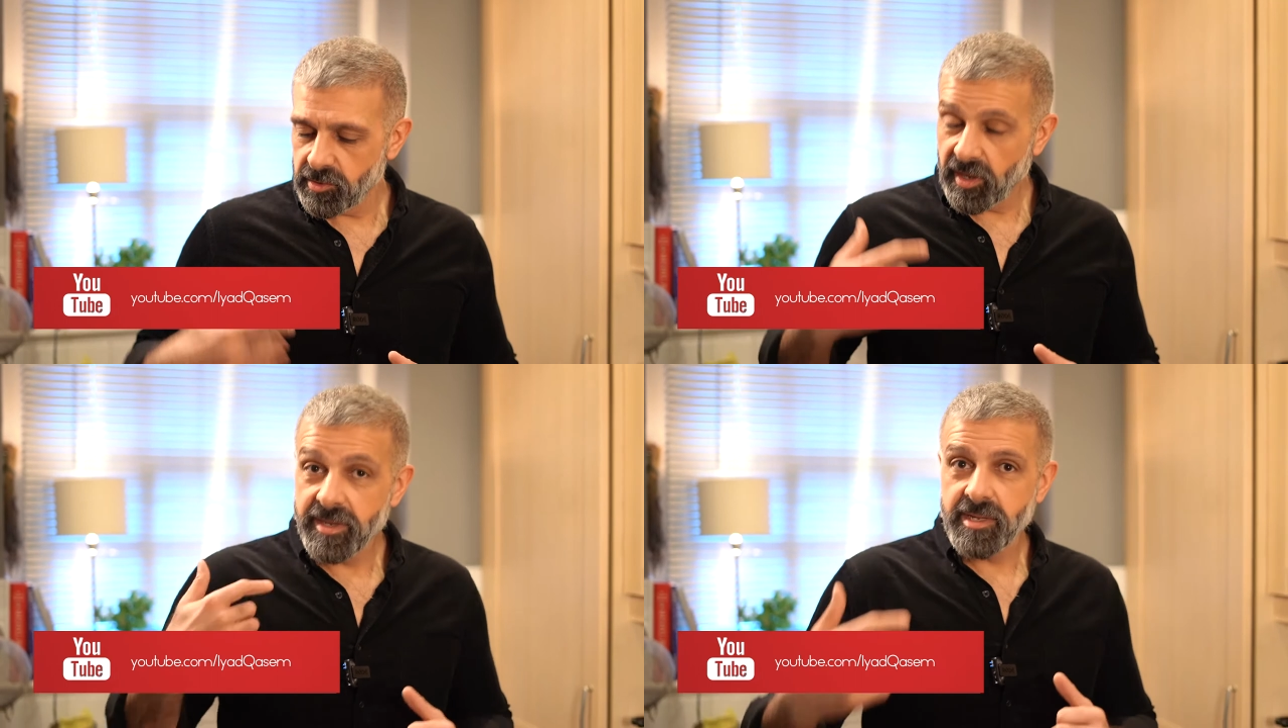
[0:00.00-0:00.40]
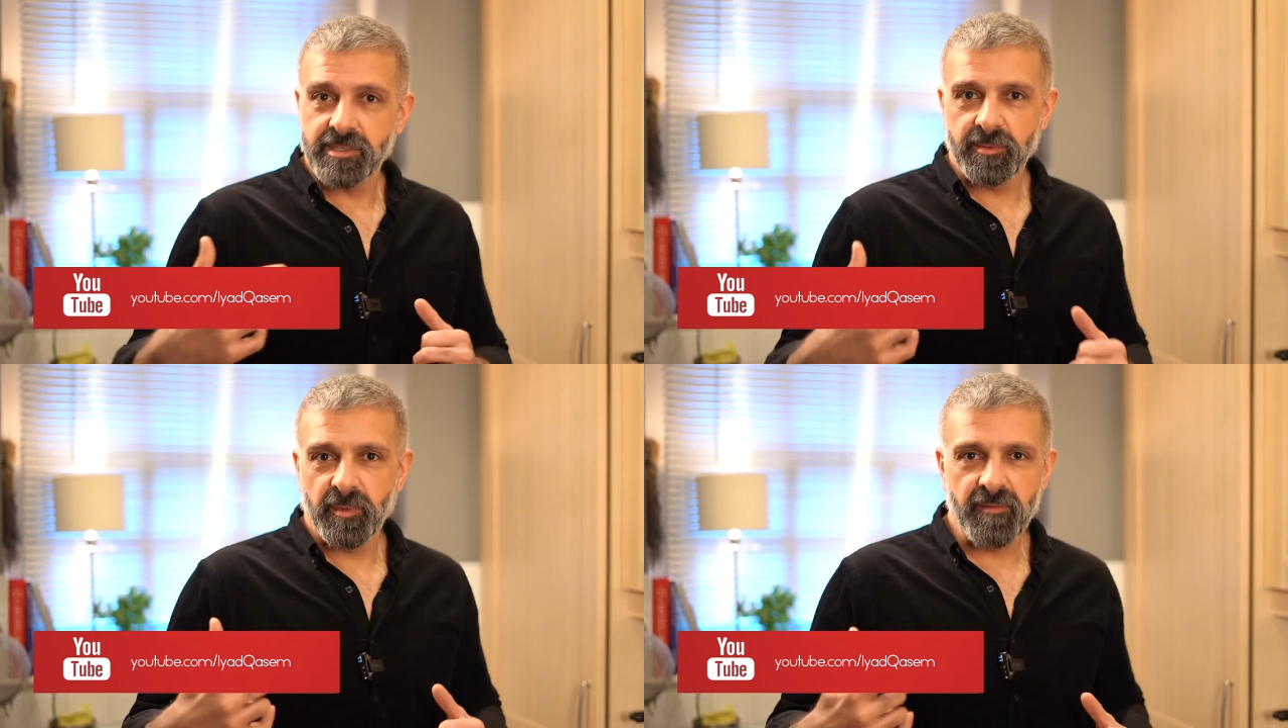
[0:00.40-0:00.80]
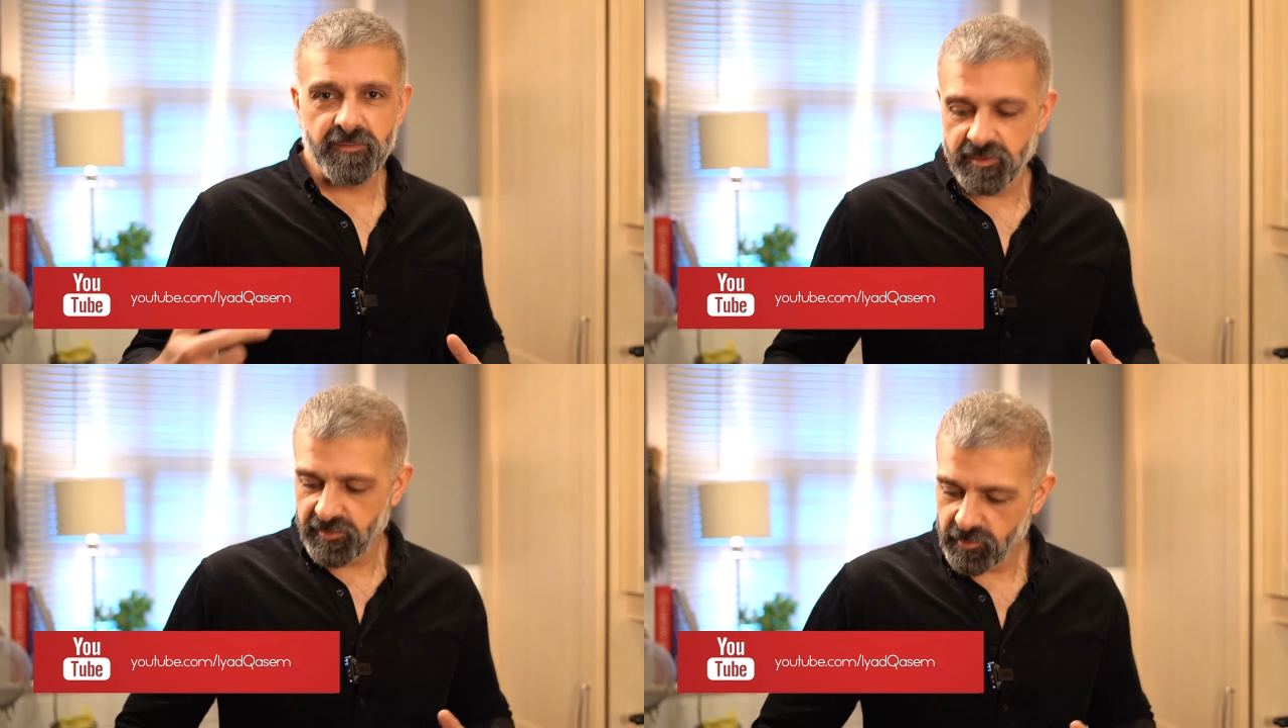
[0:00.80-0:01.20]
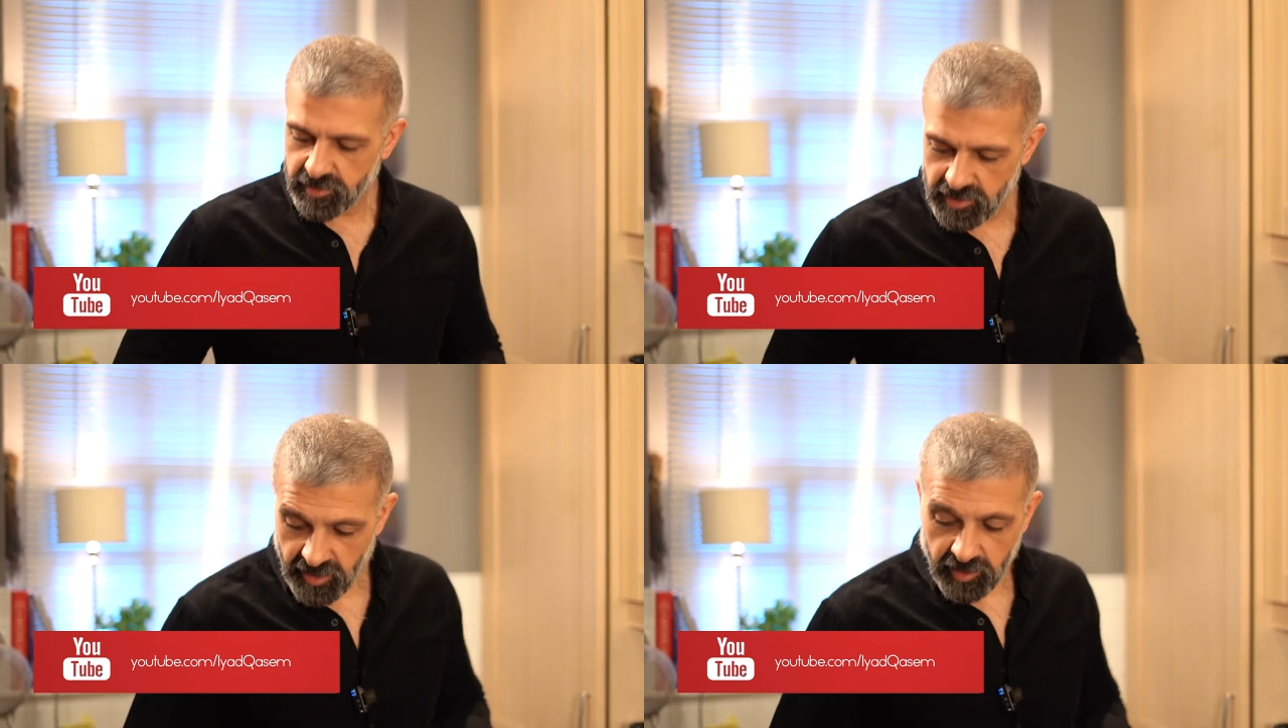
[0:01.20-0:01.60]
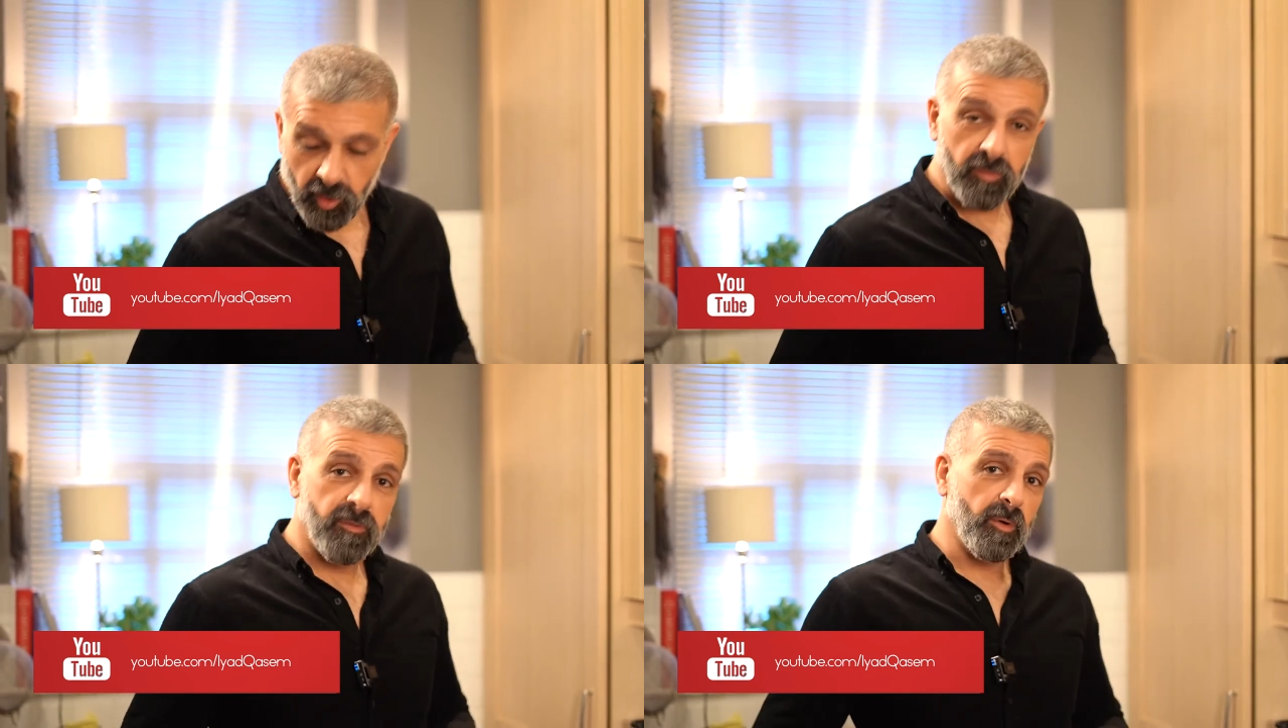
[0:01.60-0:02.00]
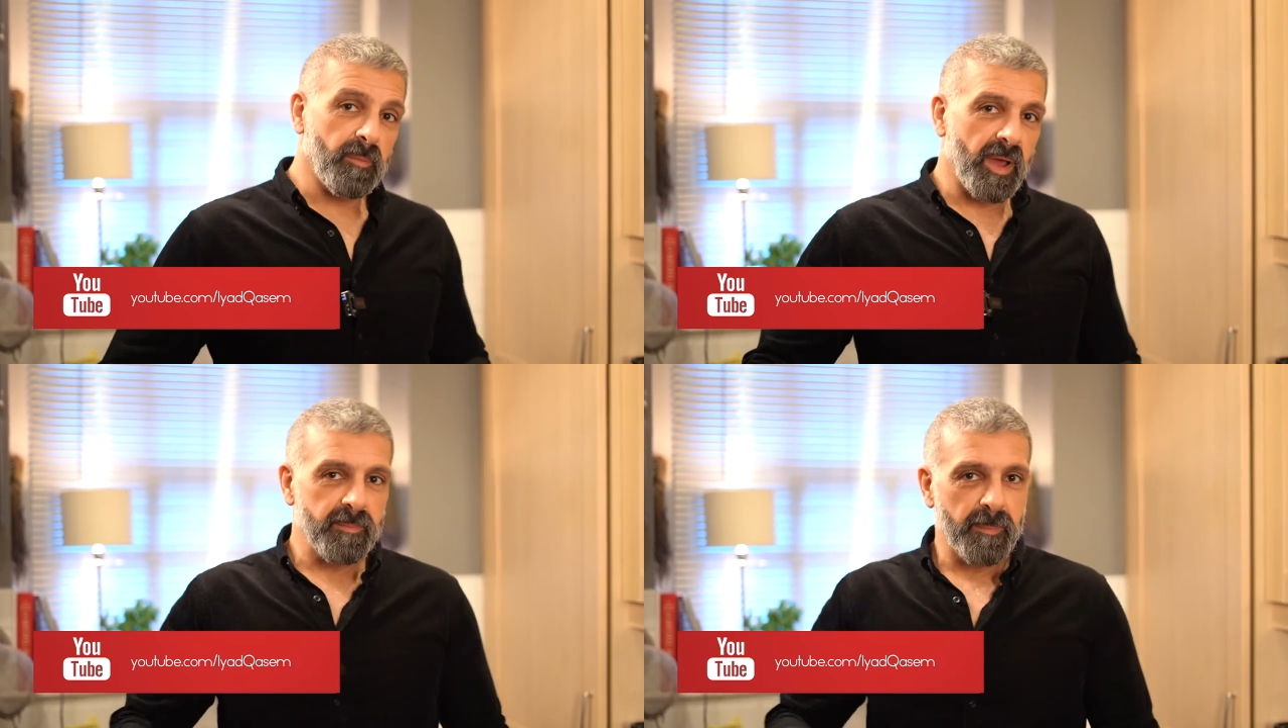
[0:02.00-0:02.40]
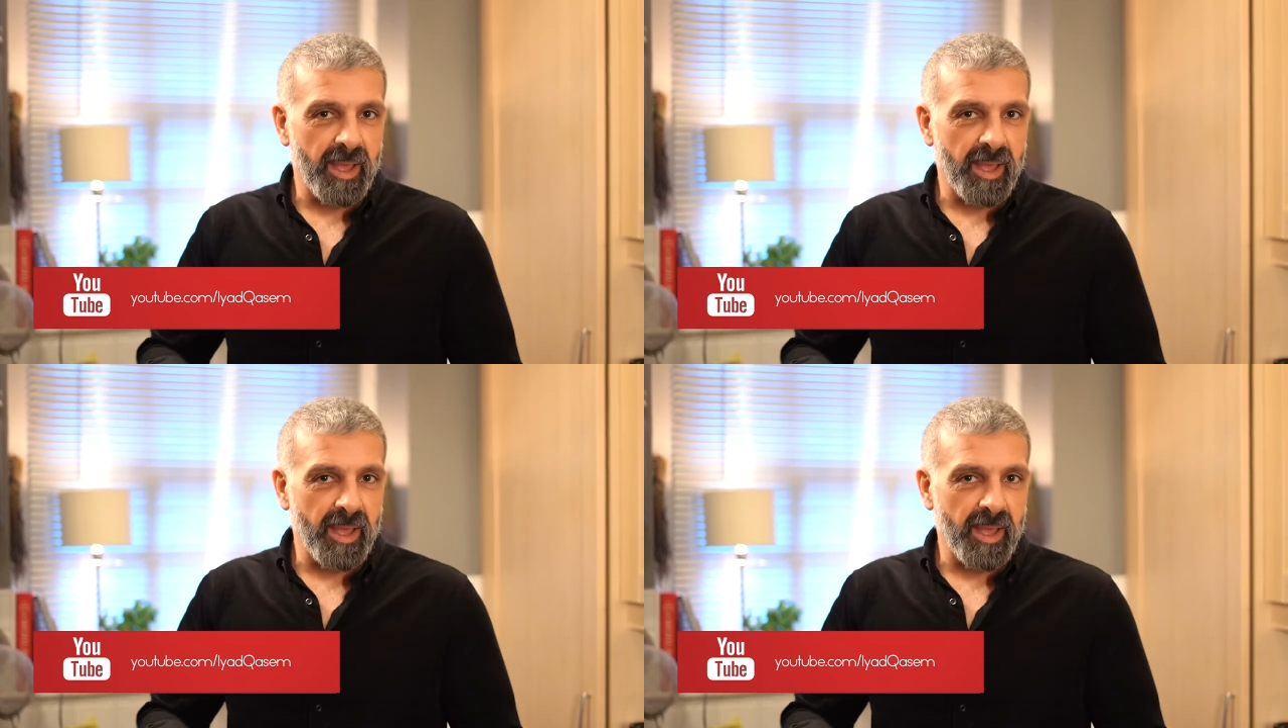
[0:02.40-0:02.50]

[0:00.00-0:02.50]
so I need some comfort food and I go for my